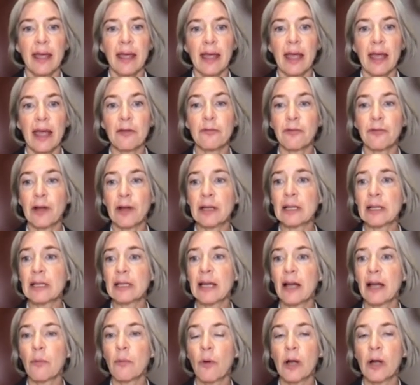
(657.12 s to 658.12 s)
And
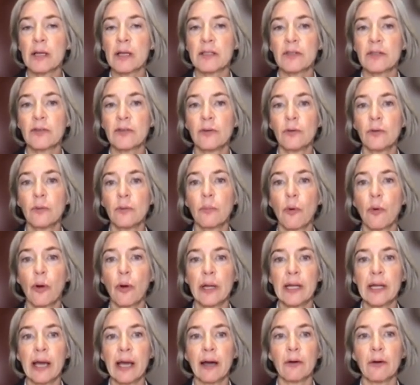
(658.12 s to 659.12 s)
finally, I want to
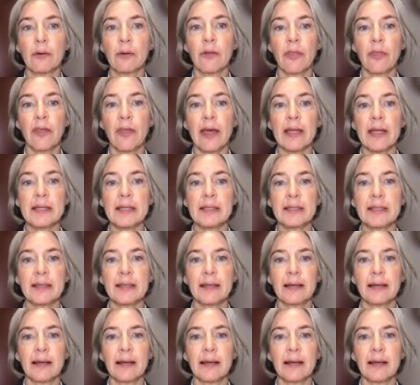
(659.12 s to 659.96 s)
point out that